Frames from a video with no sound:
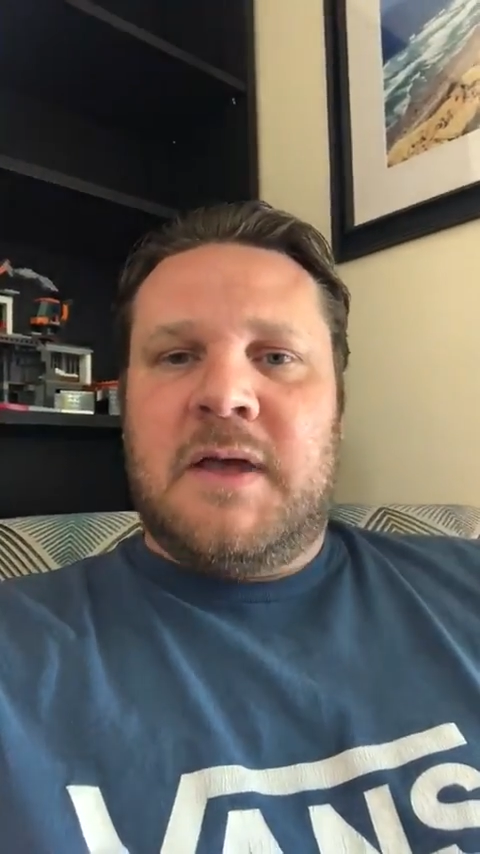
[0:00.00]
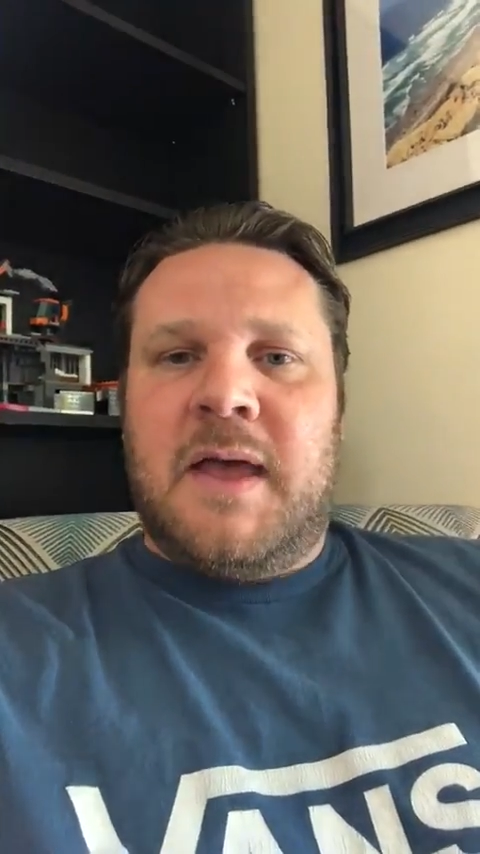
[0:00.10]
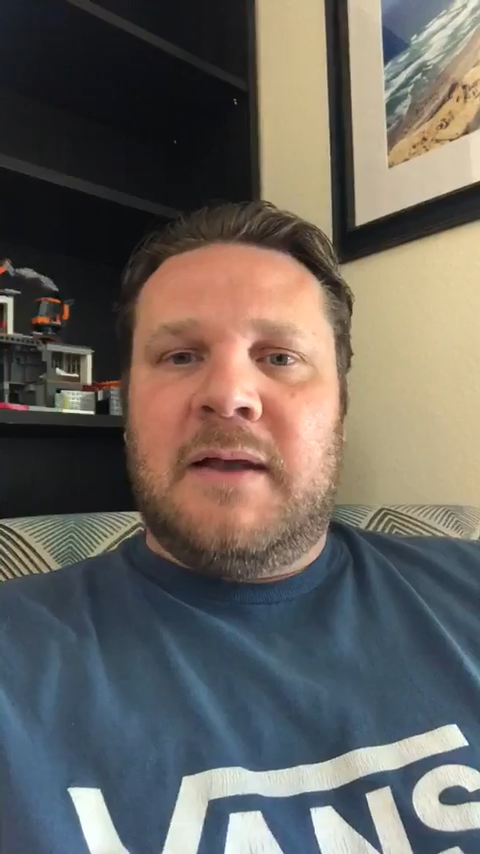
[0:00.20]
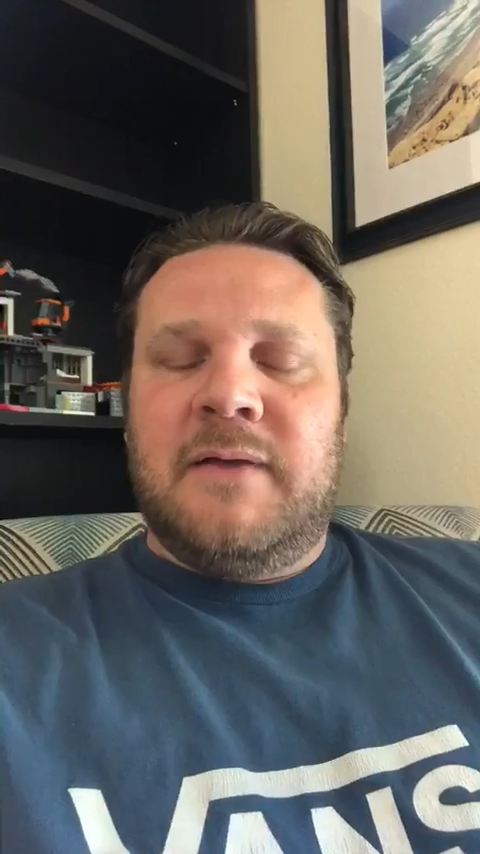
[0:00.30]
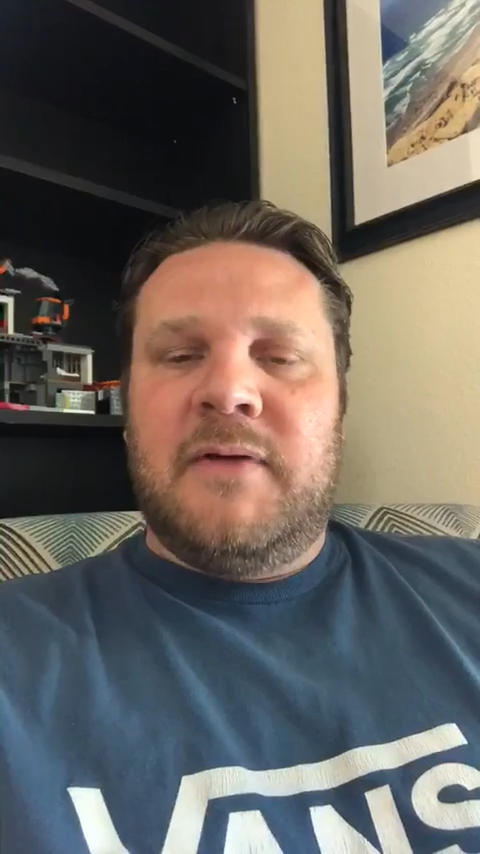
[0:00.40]

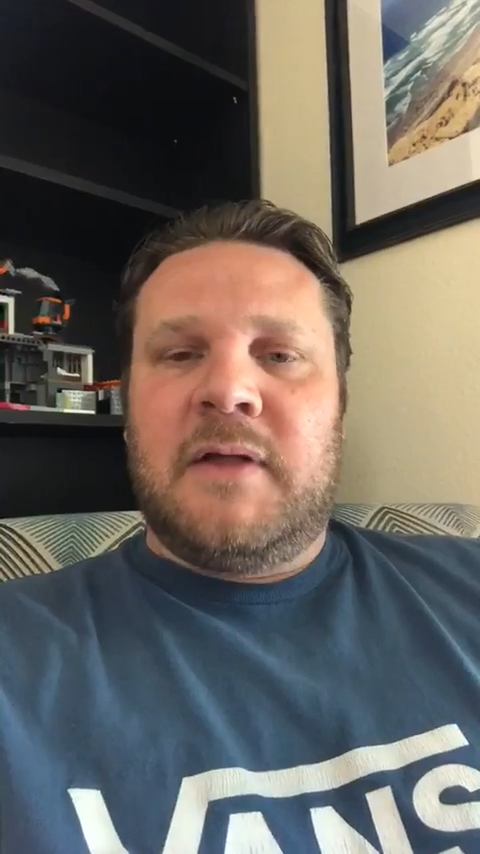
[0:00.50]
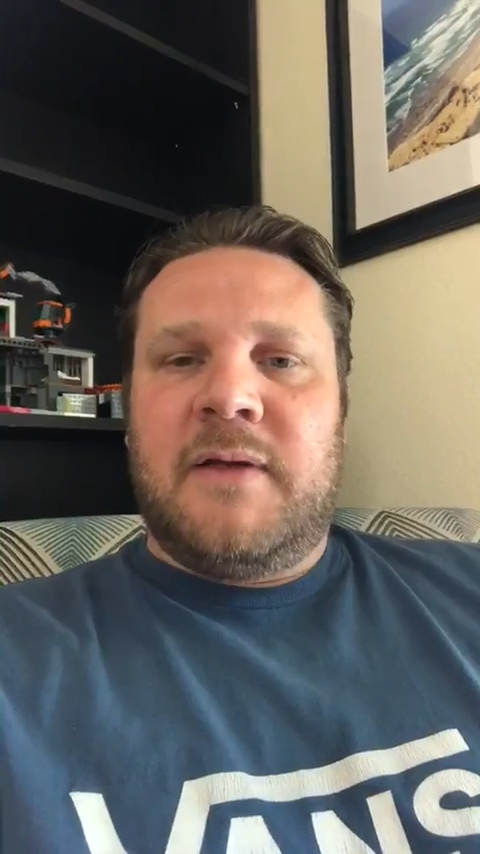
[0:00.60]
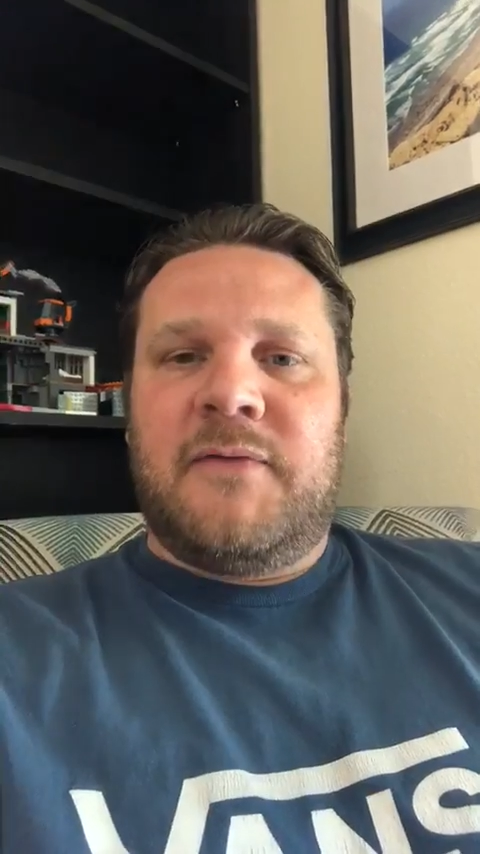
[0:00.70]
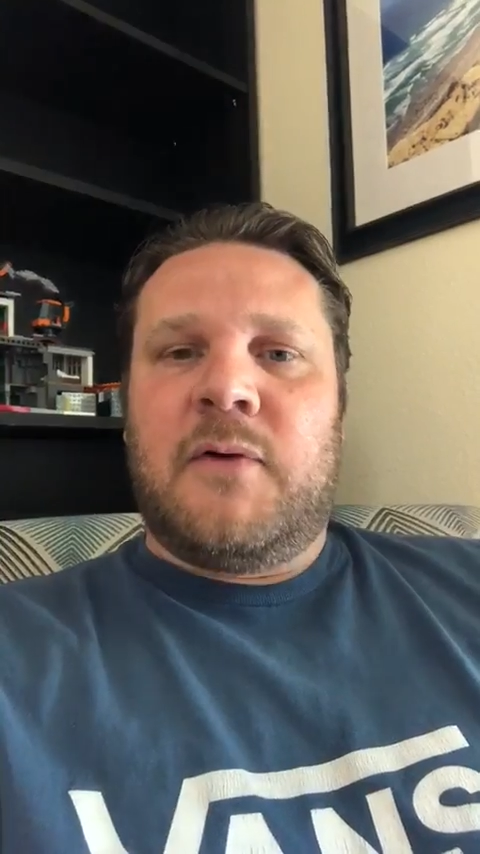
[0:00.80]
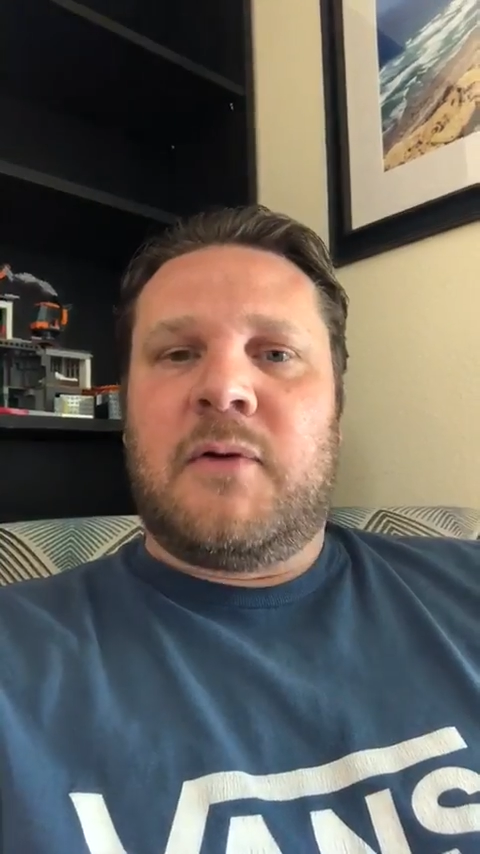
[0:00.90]
and living
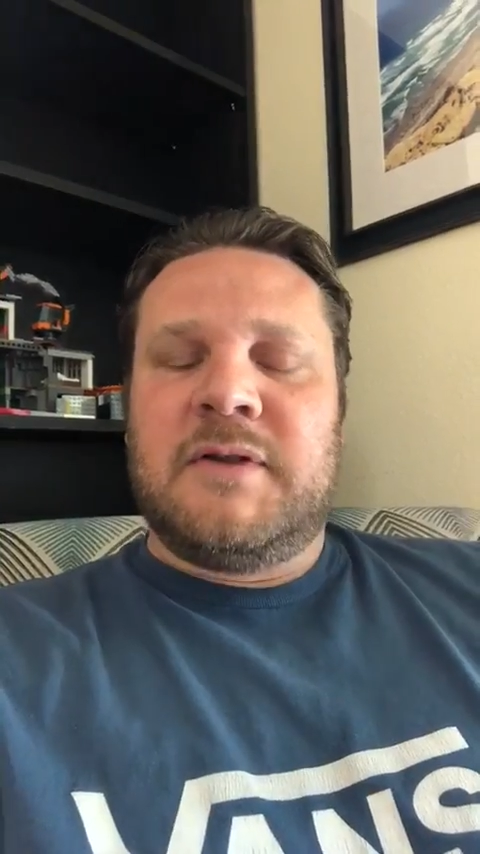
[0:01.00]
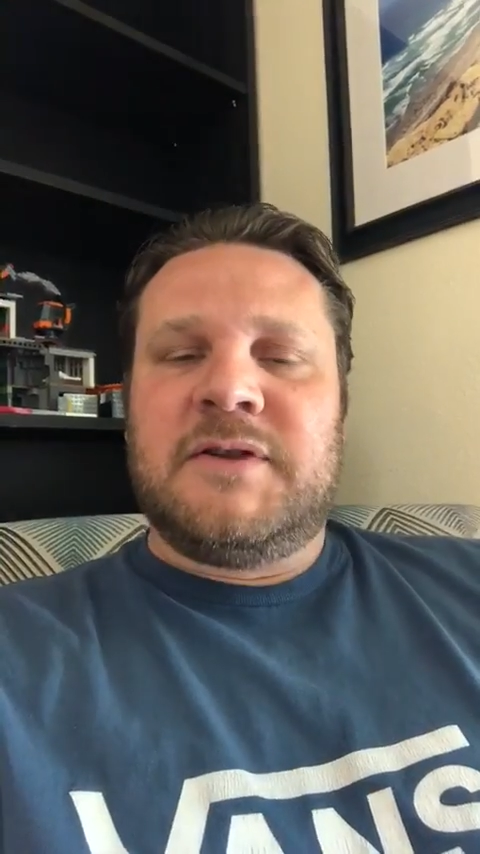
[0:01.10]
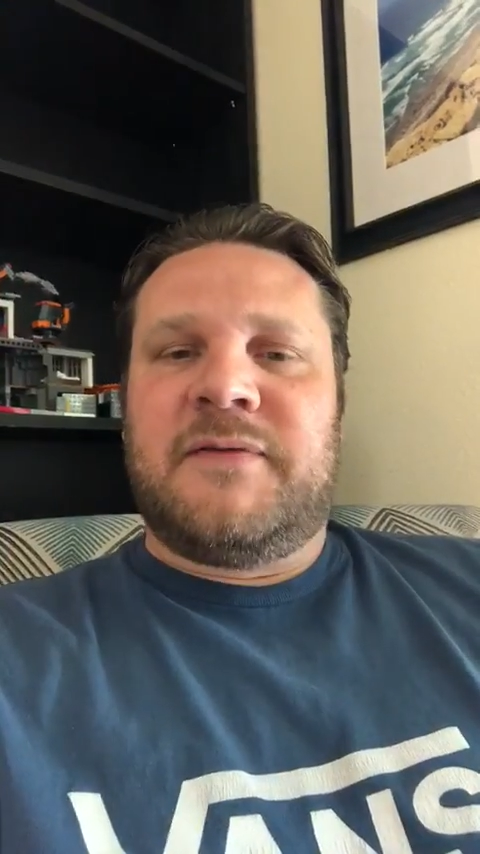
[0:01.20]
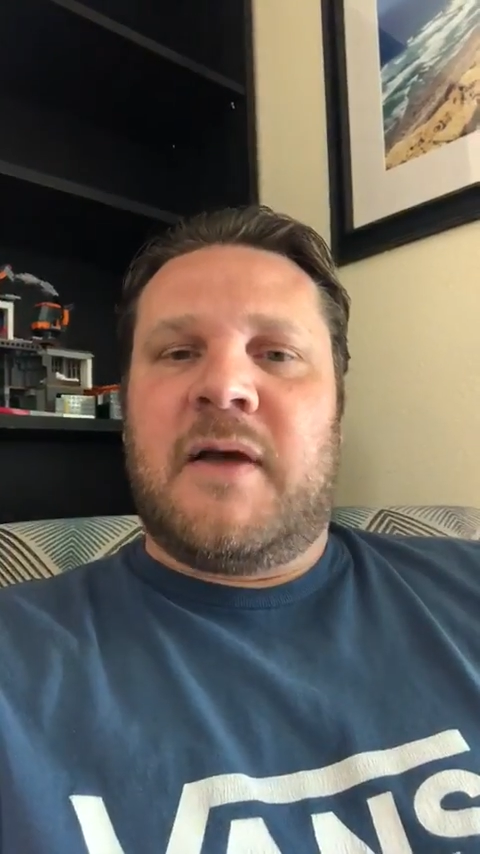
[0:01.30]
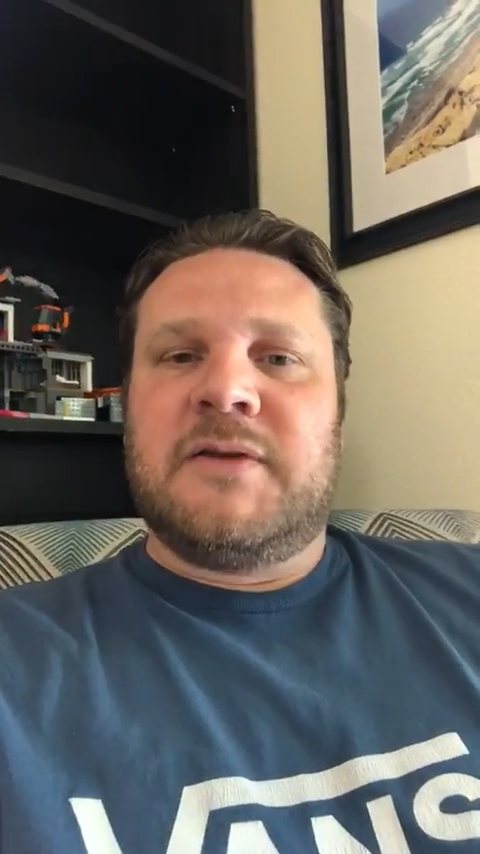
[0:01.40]
life according to
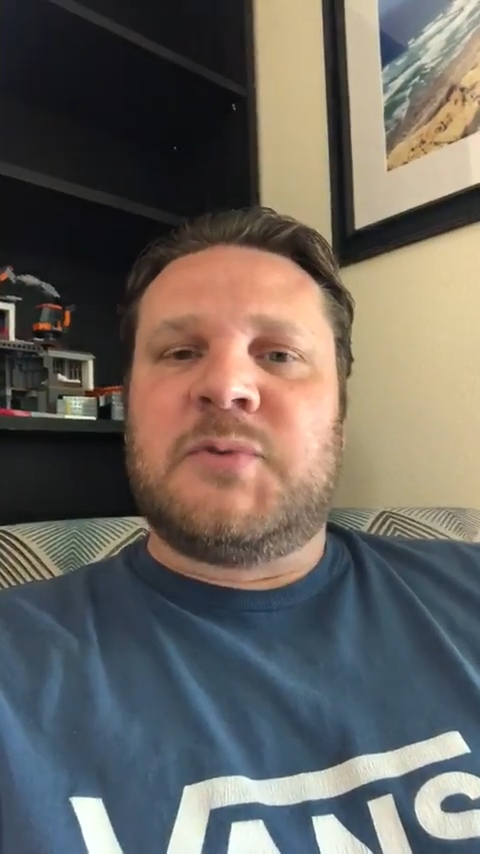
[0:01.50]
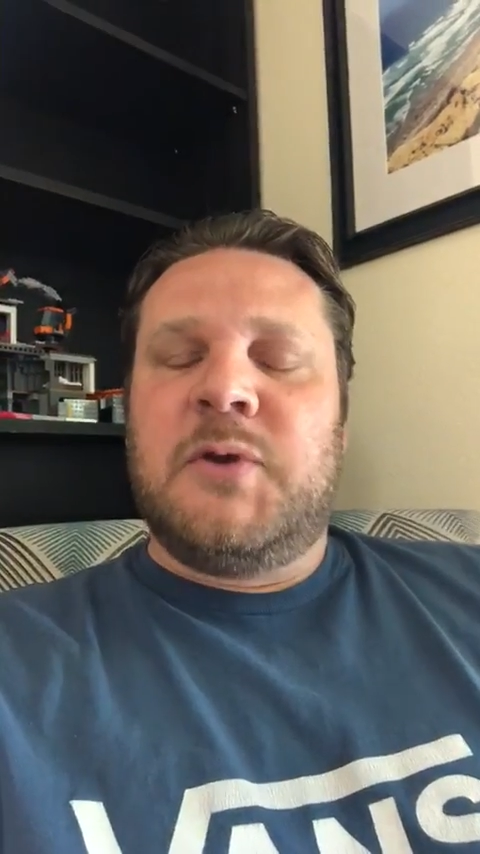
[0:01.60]
your values